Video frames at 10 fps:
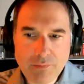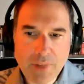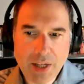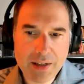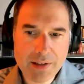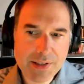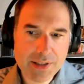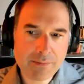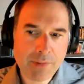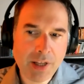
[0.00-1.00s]

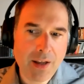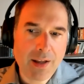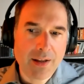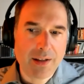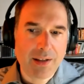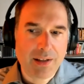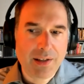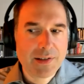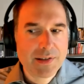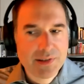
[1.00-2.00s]
And
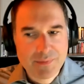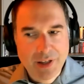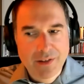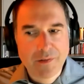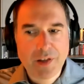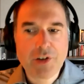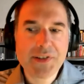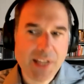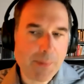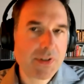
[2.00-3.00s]
he's very
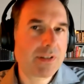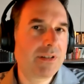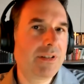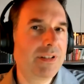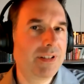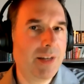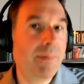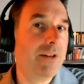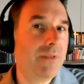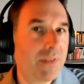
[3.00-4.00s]
skeptical
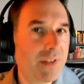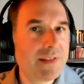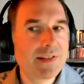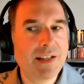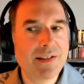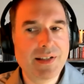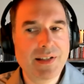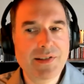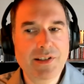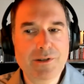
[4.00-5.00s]
about this and
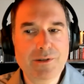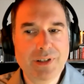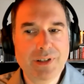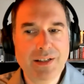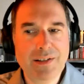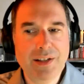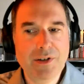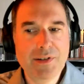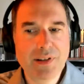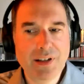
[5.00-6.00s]
says, you know,
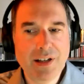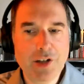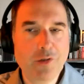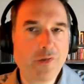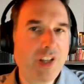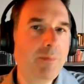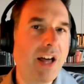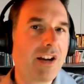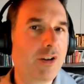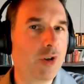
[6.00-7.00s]
there's a kind of
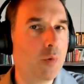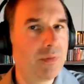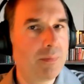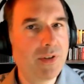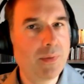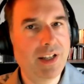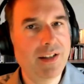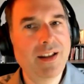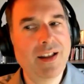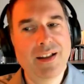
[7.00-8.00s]
feedback loop
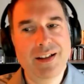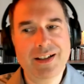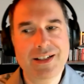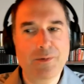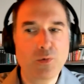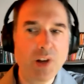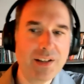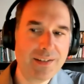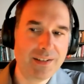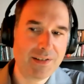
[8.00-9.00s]
between
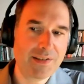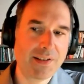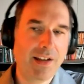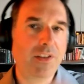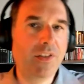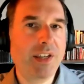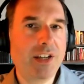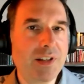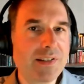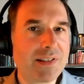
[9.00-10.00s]
writers and
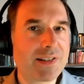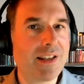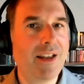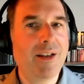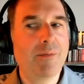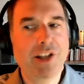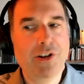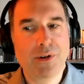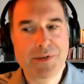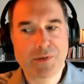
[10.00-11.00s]
theorists,
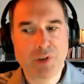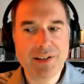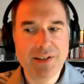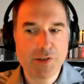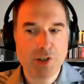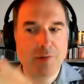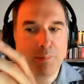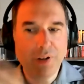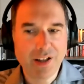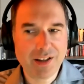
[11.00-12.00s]
because writers sort of
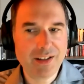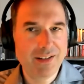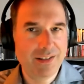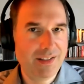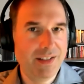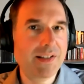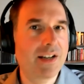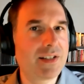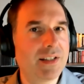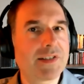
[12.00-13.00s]
apply these
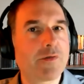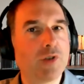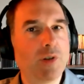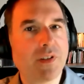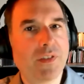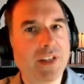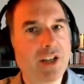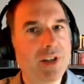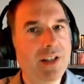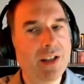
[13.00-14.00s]
ideas from the theory,